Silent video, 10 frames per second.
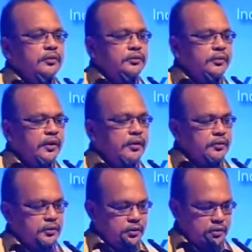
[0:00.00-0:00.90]
get
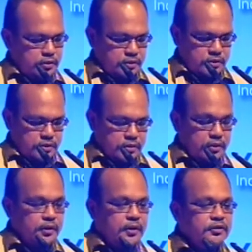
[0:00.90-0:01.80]

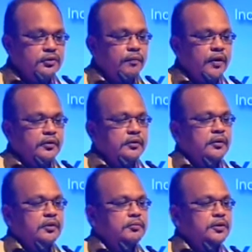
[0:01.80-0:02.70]
classified
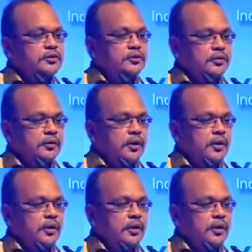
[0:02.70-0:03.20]
images.